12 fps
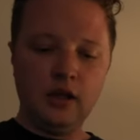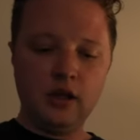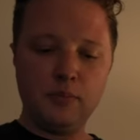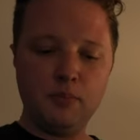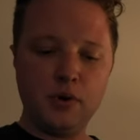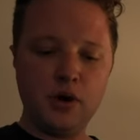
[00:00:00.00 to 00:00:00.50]

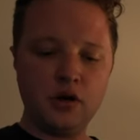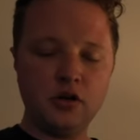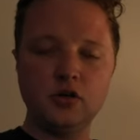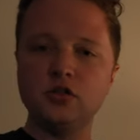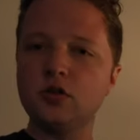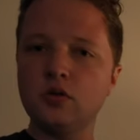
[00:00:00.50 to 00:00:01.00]
can put on
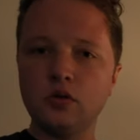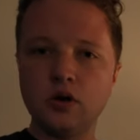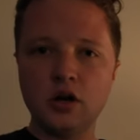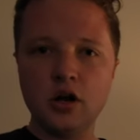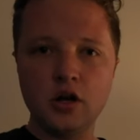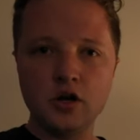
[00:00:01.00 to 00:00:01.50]
your
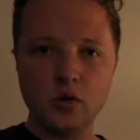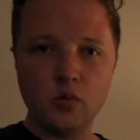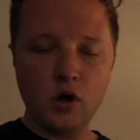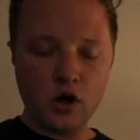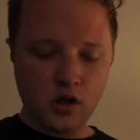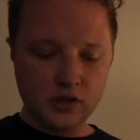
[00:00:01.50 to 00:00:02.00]
door, on your
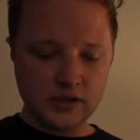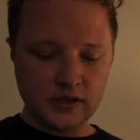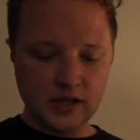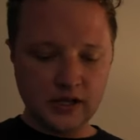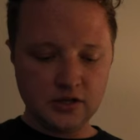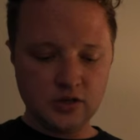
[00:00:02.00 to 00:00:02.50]
walls, and
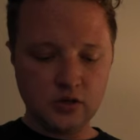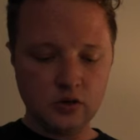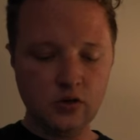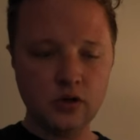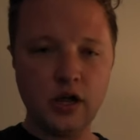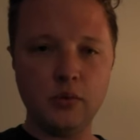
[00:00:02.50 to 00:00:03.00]
they can just
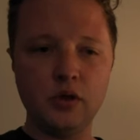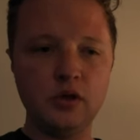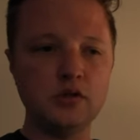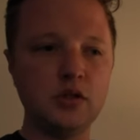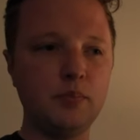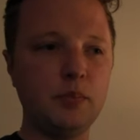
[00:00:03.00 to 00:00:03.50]
hold. We
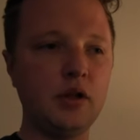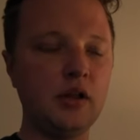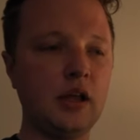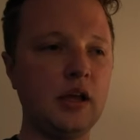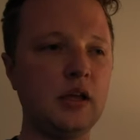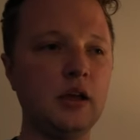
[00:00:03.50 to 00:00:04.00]
usually put
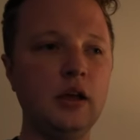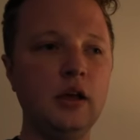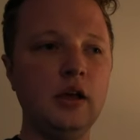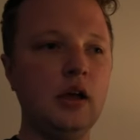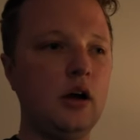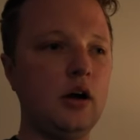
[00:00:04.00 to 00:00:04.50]
like
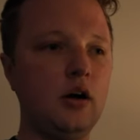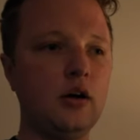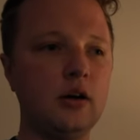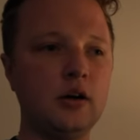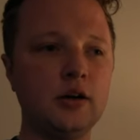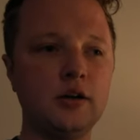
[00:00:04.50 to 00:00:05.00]

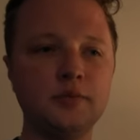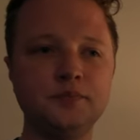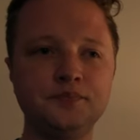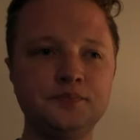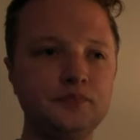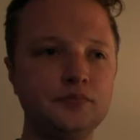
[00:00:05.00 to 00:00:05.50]
our
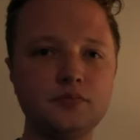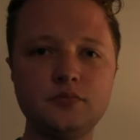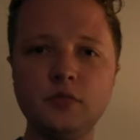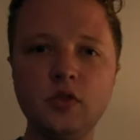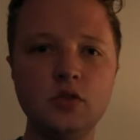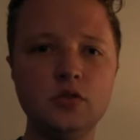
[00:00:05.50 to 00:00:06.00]

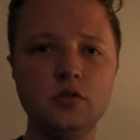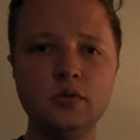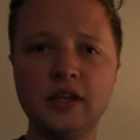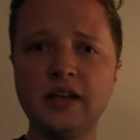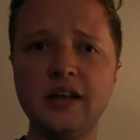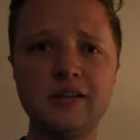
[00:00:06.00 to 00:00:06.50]

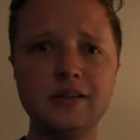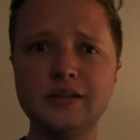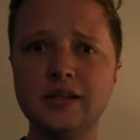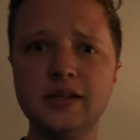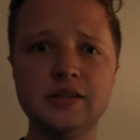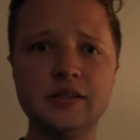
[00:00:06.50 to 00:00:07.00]
like
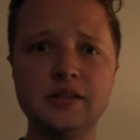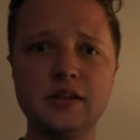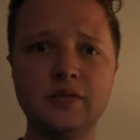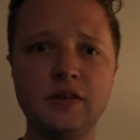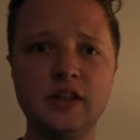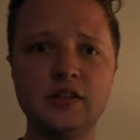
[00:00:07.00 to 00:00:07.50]
necklaces and
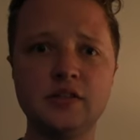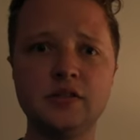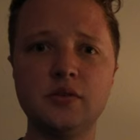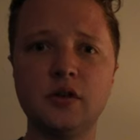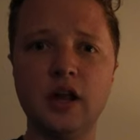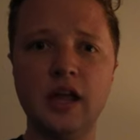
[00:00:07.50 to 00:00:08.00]
stuff like that just
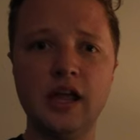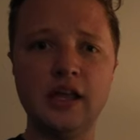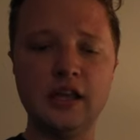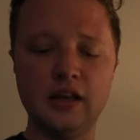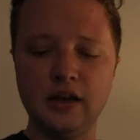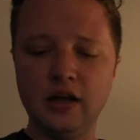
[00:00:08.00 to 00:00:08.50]
so they're
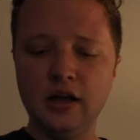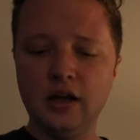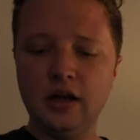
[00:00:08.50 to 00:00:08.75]
hanging.